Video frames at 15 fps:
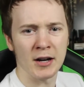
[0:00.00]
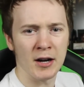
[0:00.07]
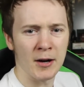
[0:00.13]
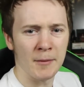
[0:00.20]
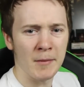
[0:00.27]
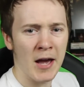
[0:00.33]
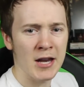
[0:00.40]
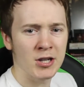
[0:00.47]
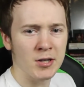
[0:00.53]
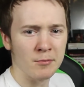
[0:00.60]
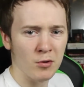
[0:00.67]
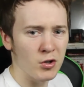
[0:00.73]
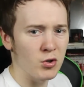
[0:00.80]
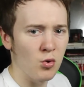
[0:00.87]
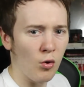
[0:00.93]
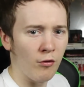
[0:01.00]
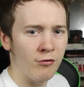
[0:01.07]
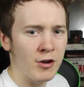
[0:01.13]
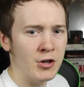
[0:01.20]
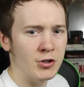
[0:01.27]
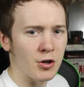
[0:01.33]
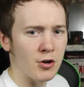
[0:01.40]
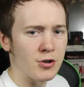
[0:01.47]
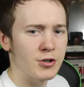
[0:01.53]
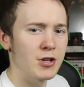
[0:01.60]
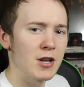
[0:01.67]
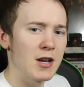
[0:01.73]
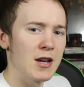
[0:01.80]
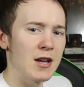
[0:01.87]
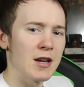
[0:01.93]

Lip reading: It had some really cool features.